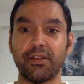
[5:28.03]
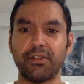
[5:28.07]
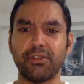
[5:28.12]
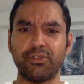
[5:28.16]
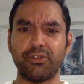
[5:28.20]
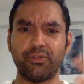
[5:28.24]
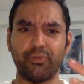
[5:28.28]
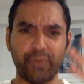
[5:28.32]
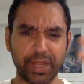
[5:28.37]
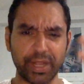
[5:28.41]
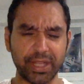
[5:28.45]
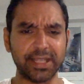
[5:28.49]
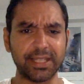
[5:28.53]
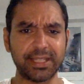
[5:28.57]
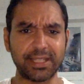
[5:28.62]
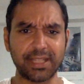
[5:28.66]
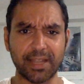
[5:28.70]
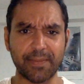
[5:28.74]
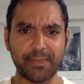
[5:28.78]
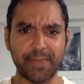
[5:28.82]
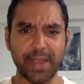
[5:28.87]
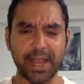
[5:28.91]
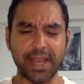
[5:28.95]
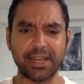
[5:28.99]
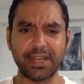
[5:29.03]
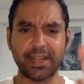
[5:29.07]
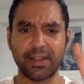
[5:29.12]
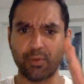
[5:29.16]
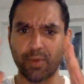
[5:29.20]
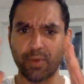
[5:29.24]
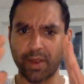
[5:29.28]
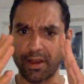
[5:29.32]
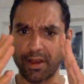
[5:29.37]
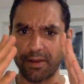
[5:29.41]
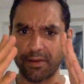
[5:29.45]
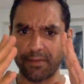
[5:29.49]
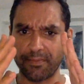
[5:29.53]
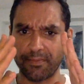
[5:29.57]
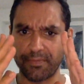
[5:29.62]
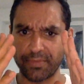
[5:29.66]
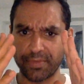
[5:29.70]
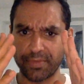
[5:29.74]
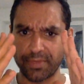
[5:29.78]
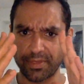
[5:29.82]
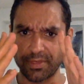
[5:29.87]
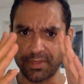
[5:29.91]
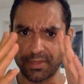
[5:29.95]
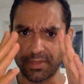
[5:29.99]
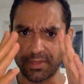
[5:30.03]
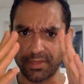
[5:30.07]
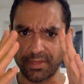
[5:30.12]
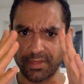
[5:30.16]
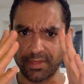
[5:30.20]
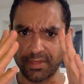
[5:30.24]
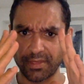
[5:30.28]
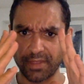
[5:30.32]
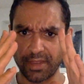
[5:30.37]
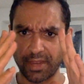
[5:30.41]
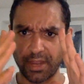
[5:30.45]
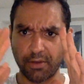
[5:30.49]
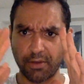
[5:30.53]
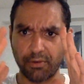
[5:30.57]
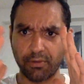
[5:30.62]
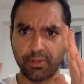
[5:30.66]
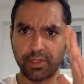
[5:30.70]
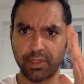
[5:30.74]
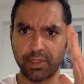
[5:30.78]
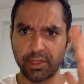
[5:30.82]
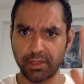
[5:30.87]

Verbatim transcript: the realistic painting where, you know,